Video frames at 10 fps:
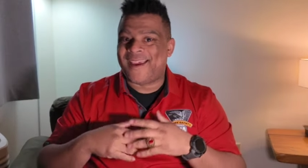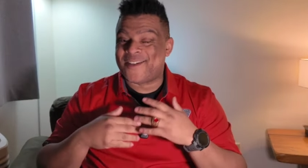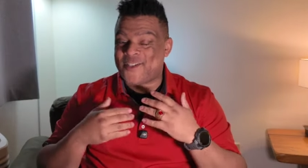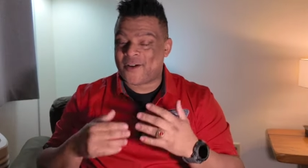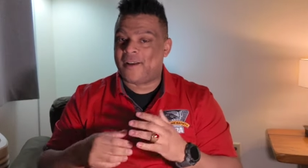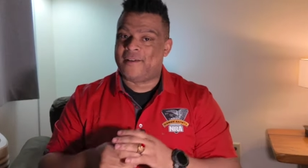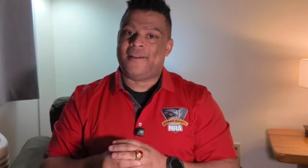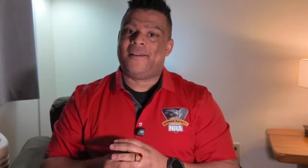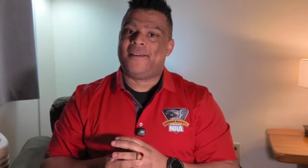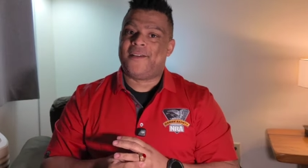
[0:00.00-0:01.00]
and
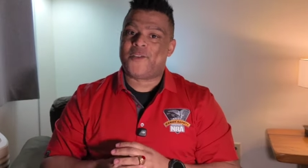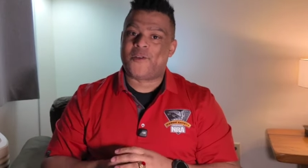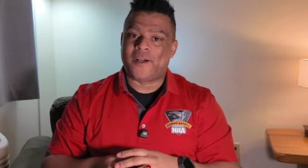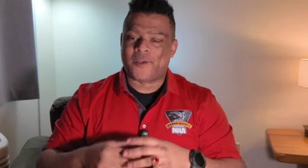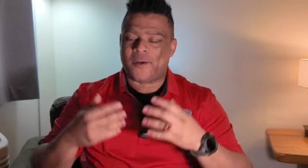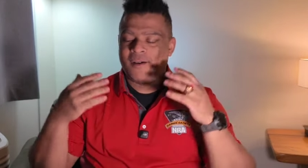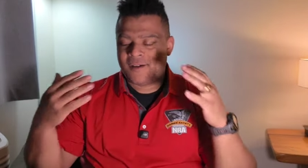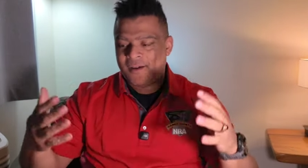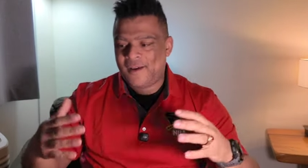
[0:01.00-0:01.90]
shotgun instructor.